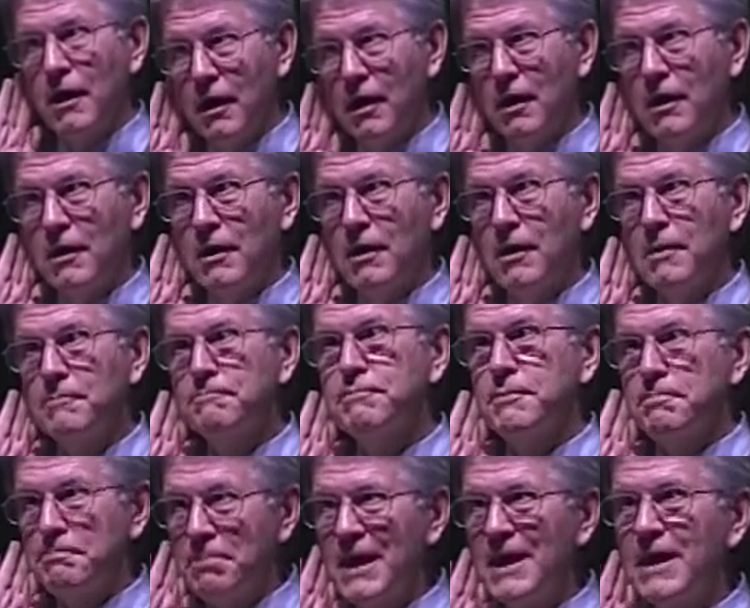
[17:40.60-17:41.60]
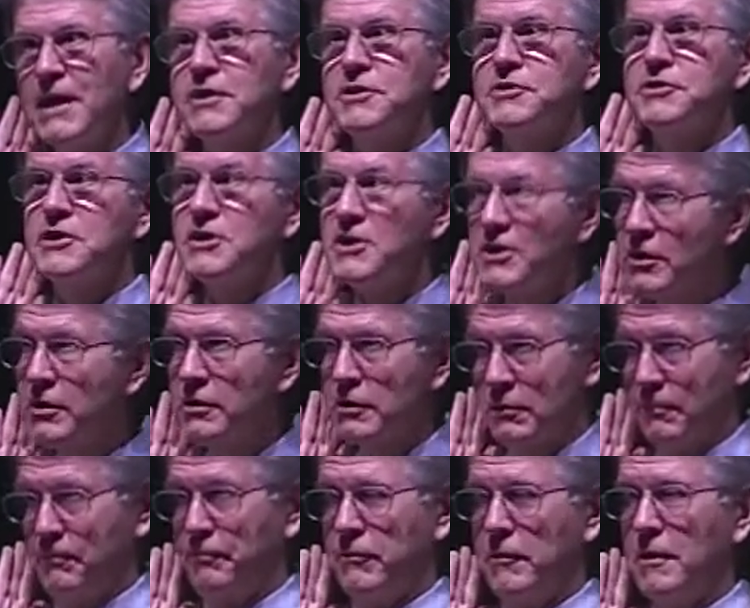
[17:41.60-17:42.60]
are prepared to hear.
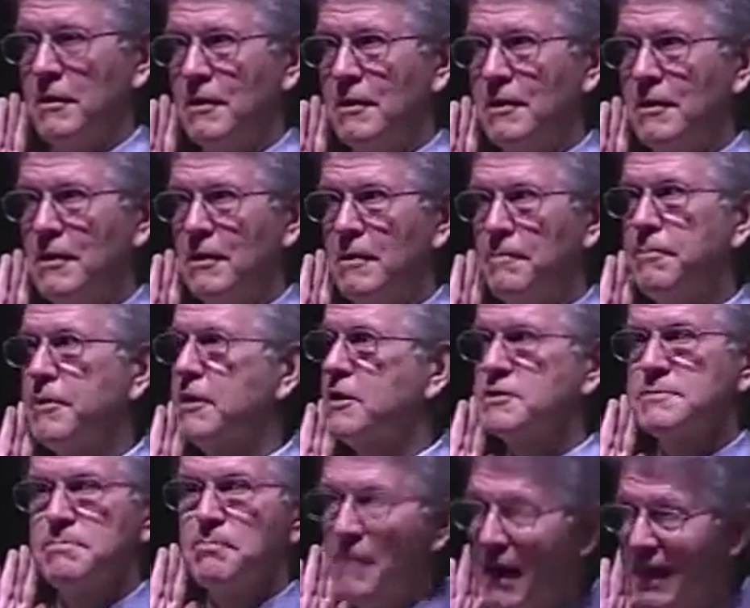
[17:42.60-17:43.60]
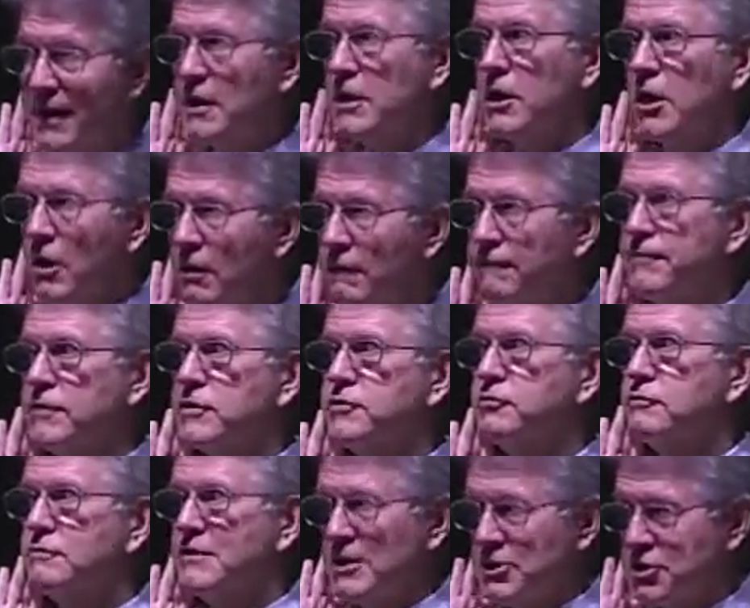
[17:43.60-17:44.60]
Because many of the
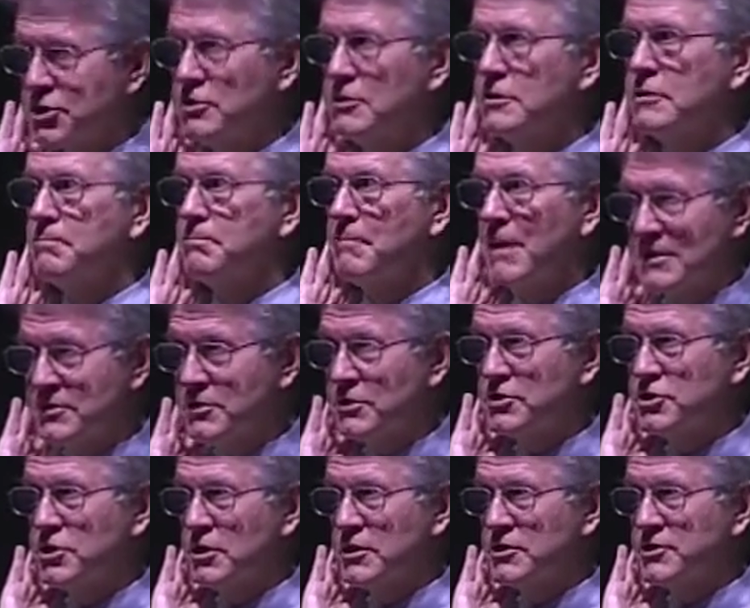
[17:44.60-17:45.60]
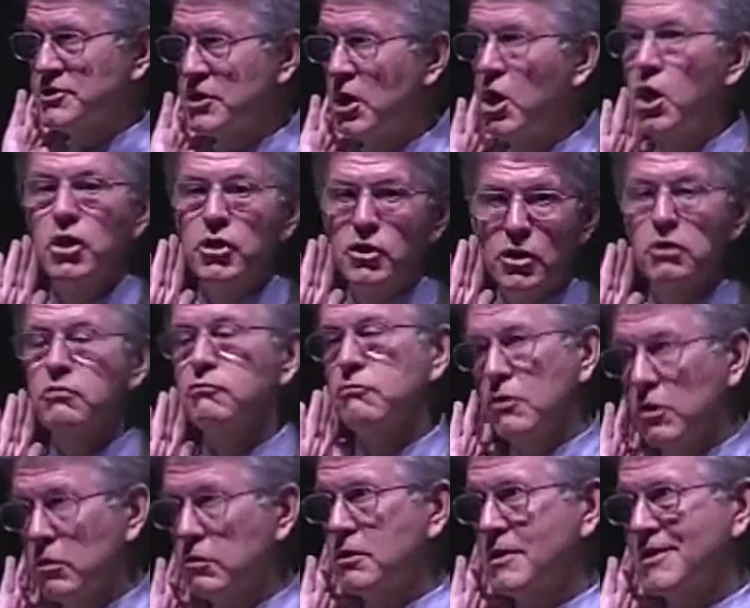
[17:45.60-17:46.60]
traditional messages no
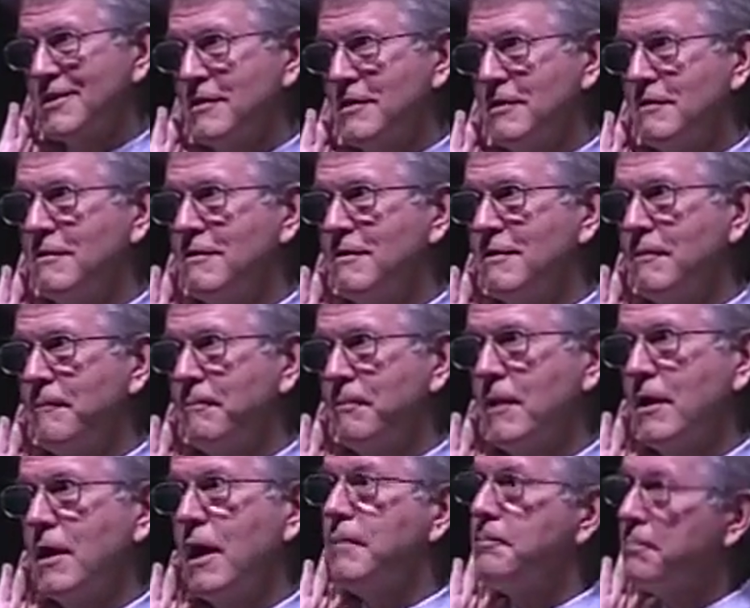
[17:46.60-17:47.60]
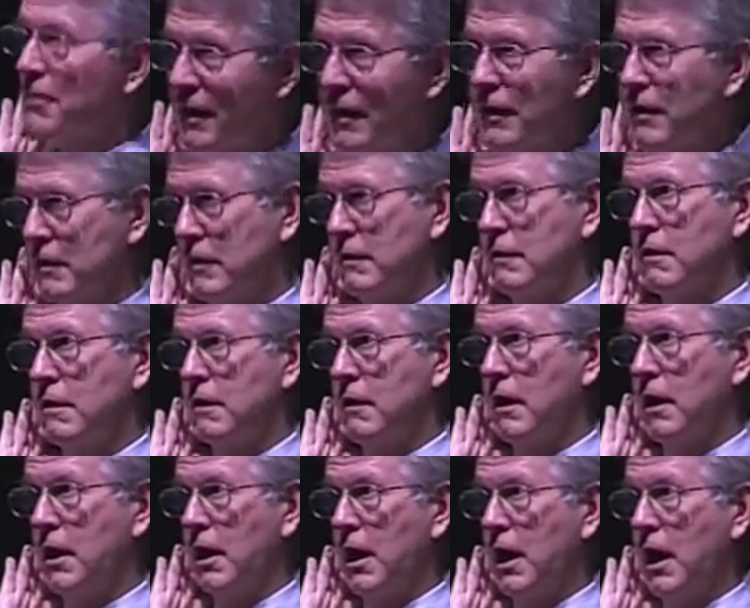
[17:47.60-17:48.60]
longer apply.
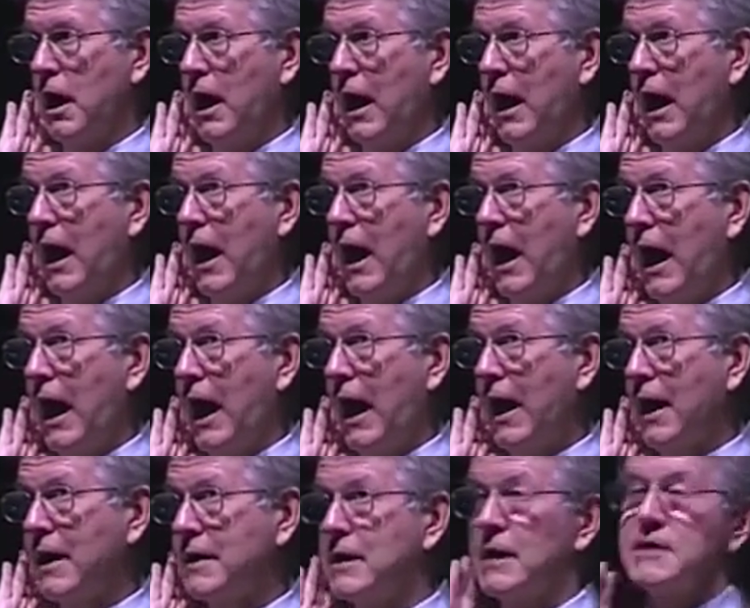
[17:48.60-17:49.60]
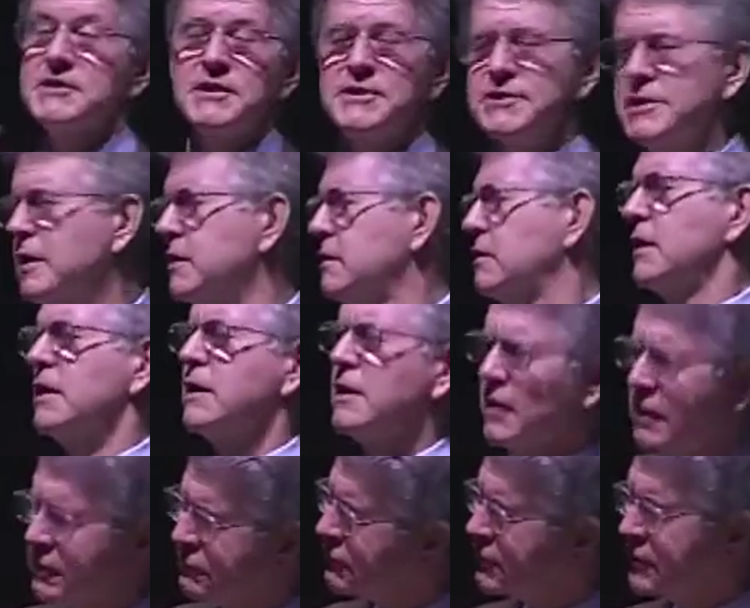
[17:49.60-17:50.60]
And as I said, in
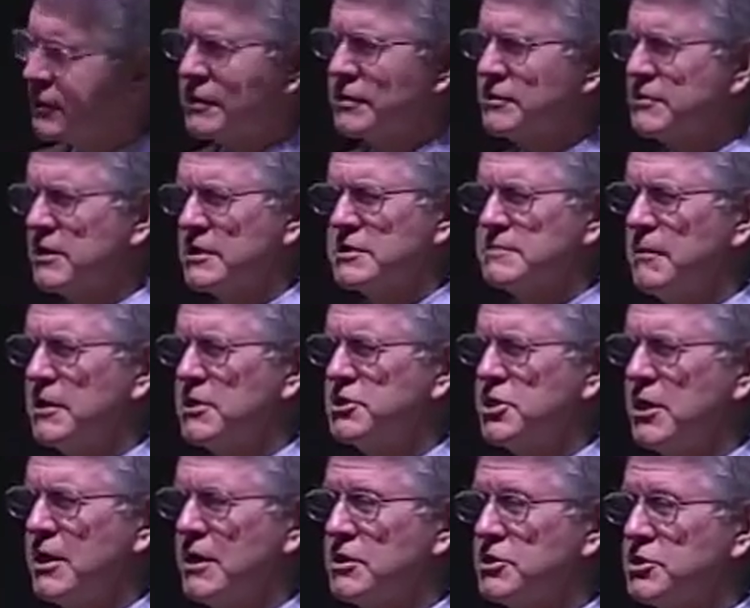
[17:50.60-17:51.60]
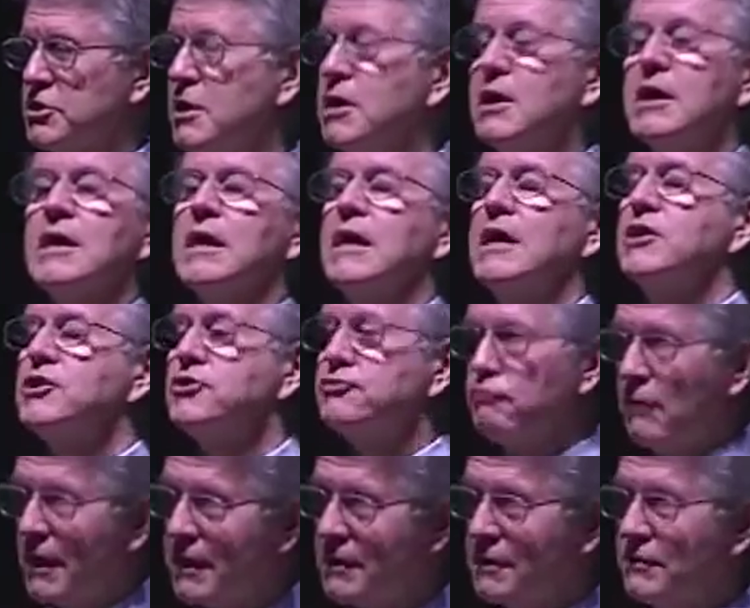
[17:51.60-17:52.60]
100 years, things may change. In
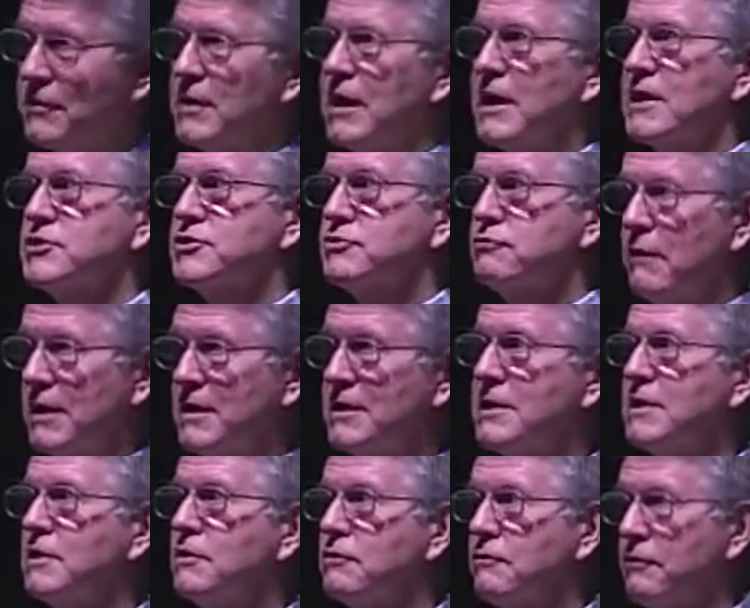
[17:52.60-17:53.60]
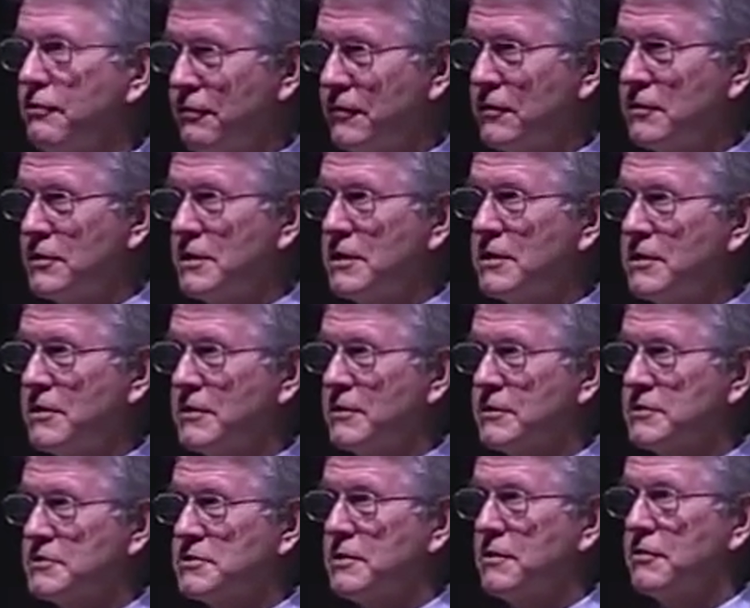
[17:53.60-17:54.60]
the next 20 or 30
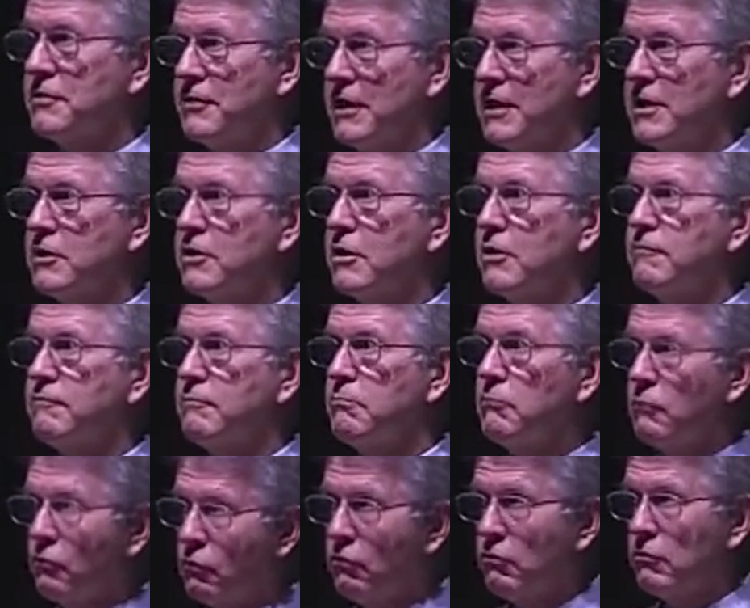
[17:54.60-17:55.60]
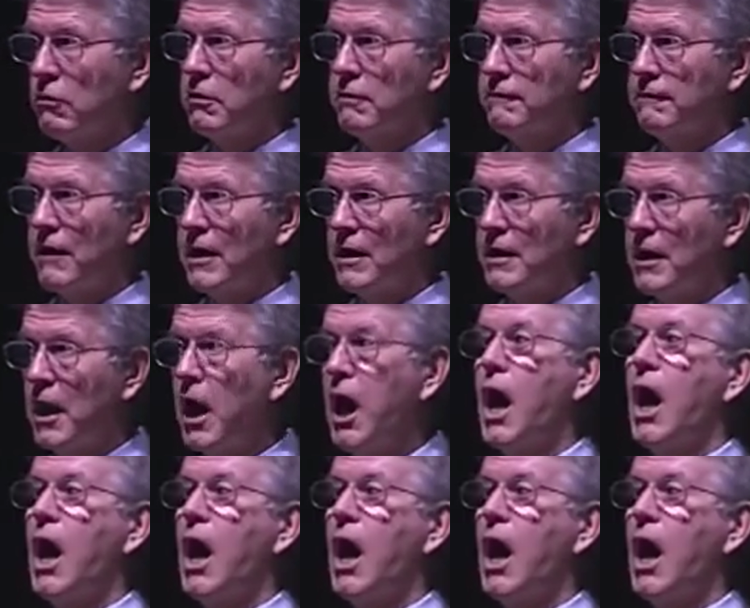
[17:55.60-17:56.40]
years, think of more of an